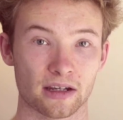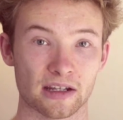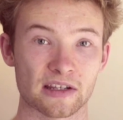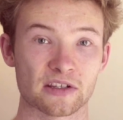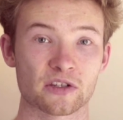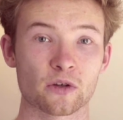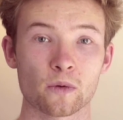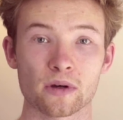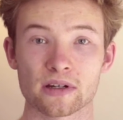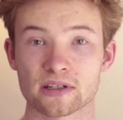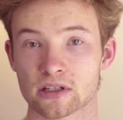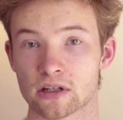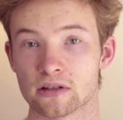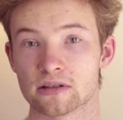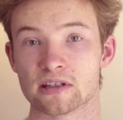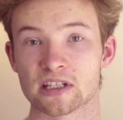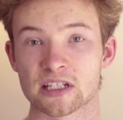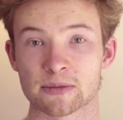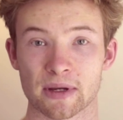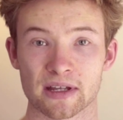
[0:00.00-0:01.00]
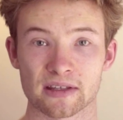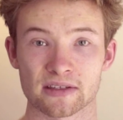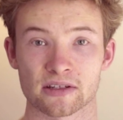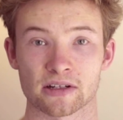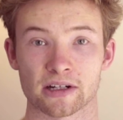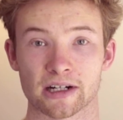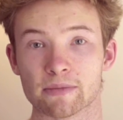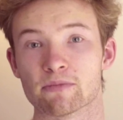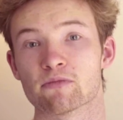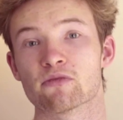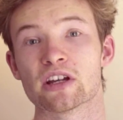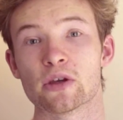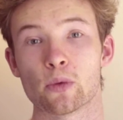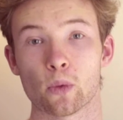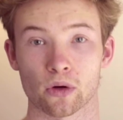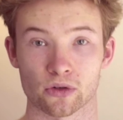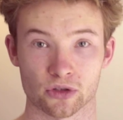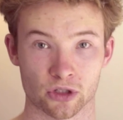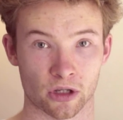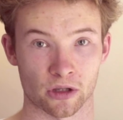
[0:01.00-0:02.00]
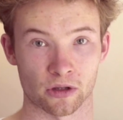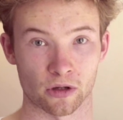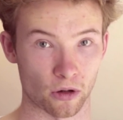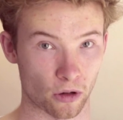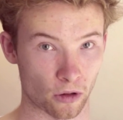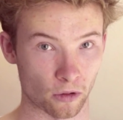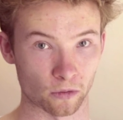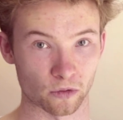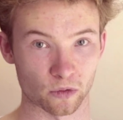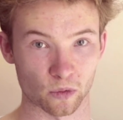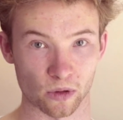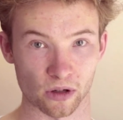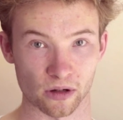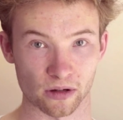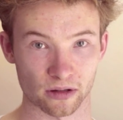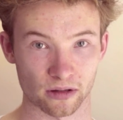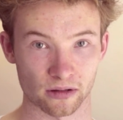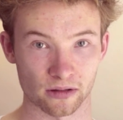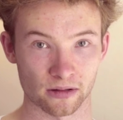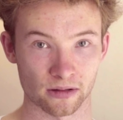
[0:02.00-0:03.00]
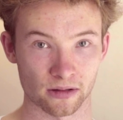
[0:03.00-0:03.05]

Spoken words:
It is always good to spend time re-watching your old work.